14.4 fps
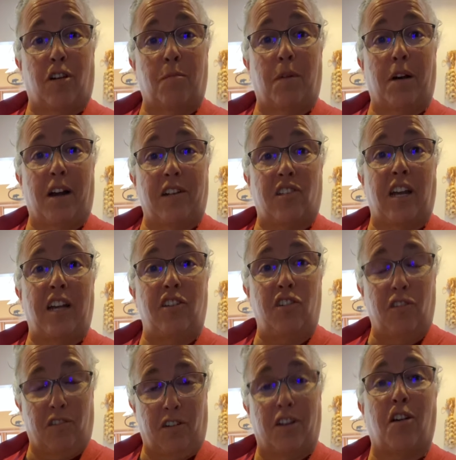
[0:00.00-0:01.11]
much, and
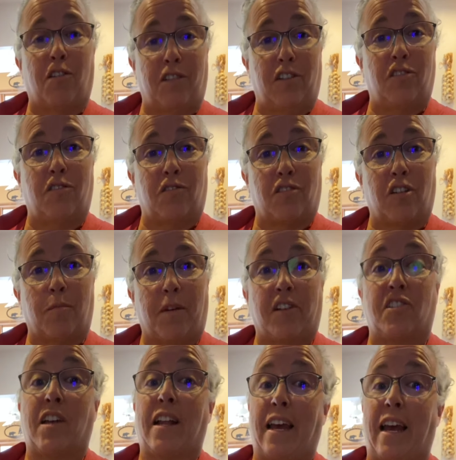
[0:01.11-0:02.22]
you can only do so much.
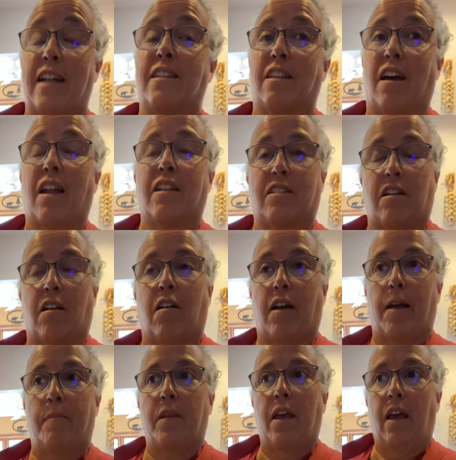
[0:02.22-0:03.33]
That adds a lot of
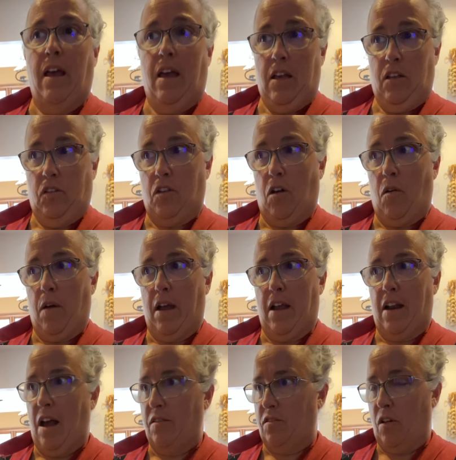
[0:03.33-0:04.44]
time. So,
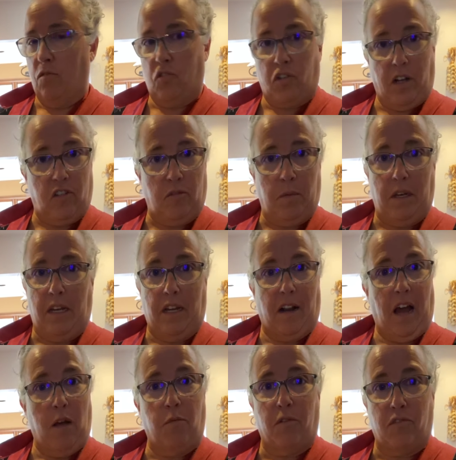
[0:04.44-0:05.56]
and don't judge me, and
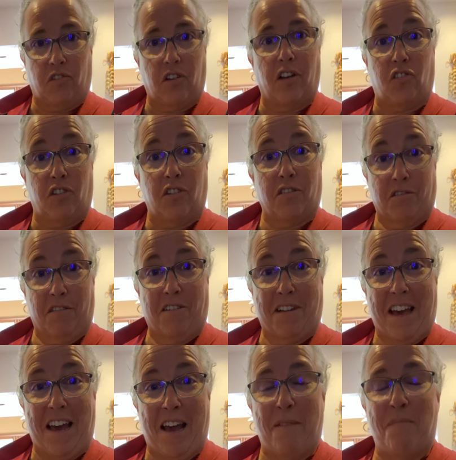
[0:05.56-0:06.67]
I won't judge you,
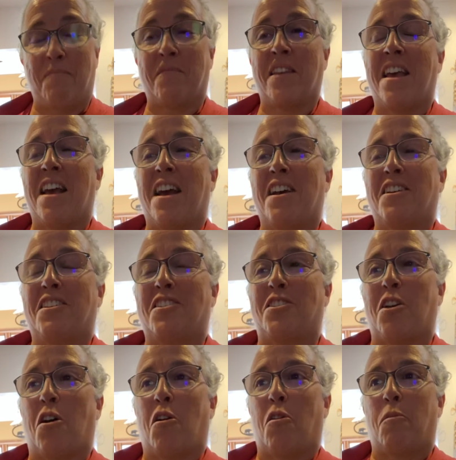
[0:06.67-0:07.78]
okay?
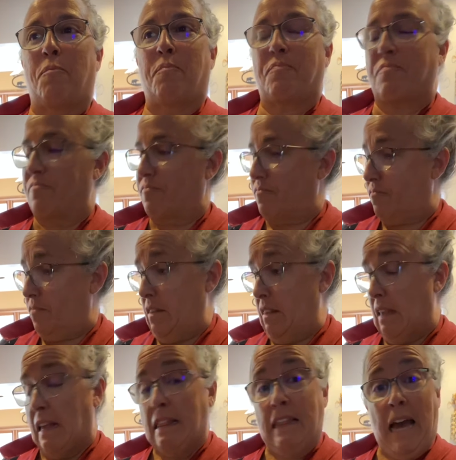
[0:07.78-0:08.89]
So,
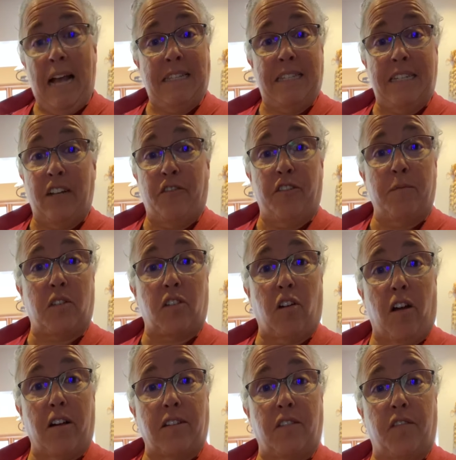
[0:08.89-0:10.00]
that's it from
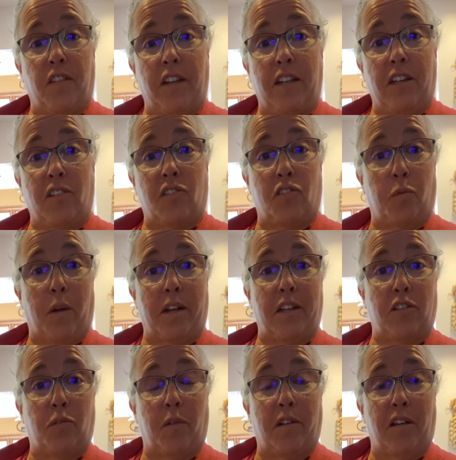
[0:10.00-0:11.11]
start to finish,
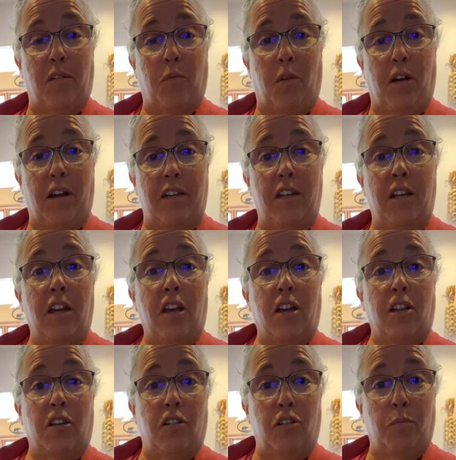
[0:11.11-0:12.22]
2021.
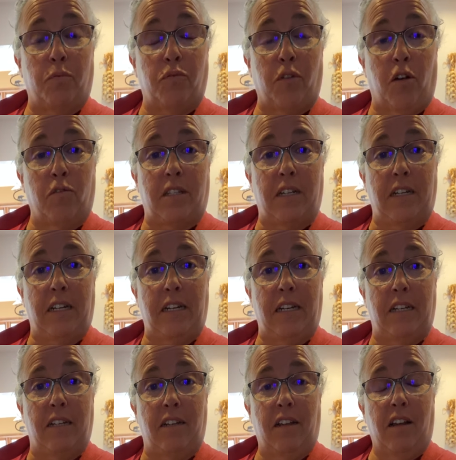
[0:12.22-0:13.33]
New
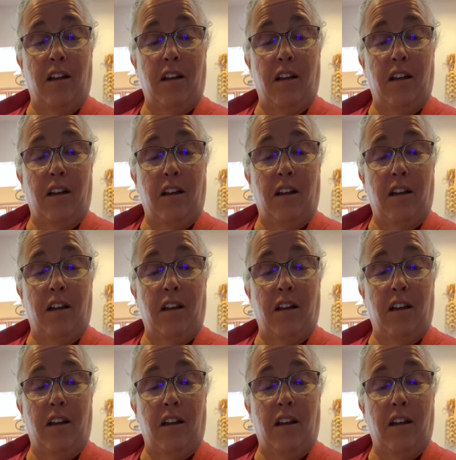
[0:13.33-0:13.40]
protein,